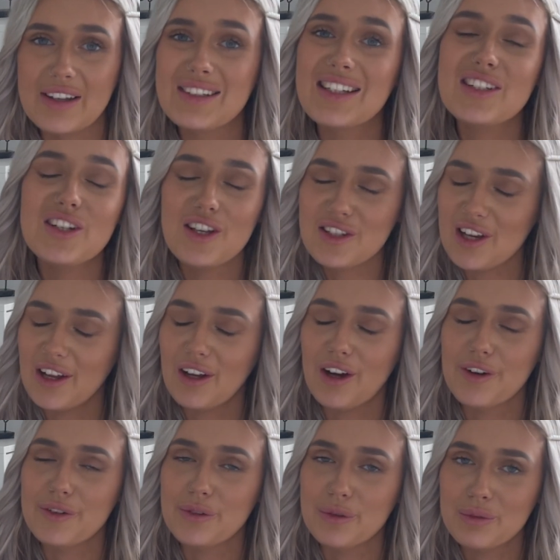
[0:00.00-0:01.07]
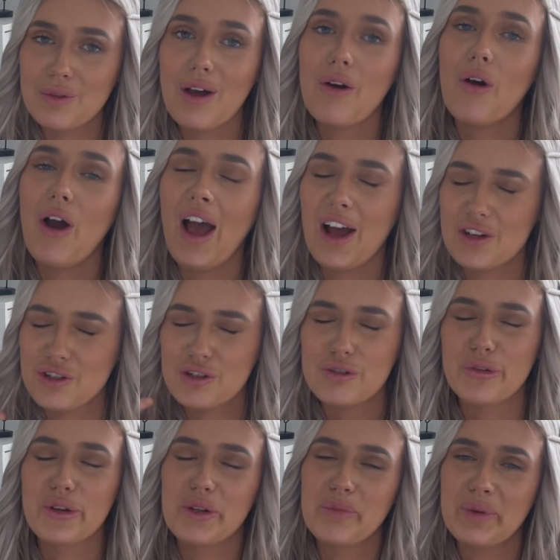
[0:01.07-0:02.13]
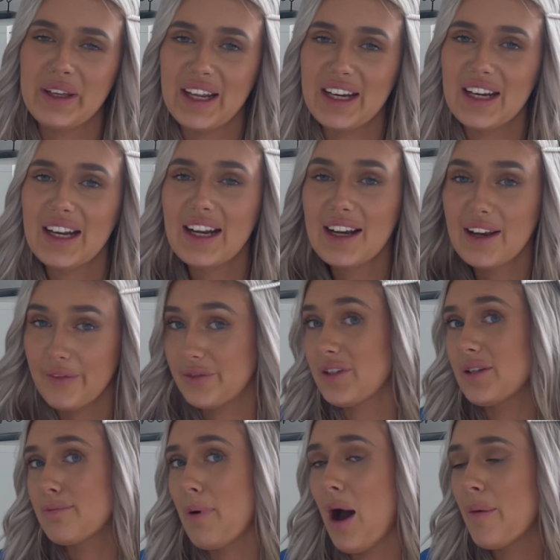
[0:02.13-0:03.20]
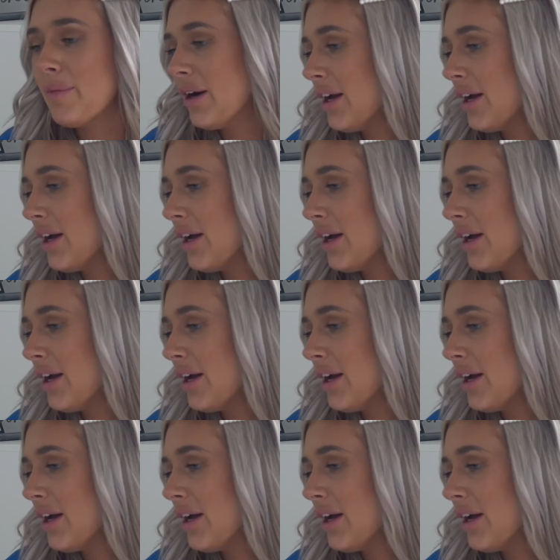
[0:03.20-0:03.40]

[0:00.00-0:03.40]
He does like cuddles, as you saw at the beginning. He loves his mum.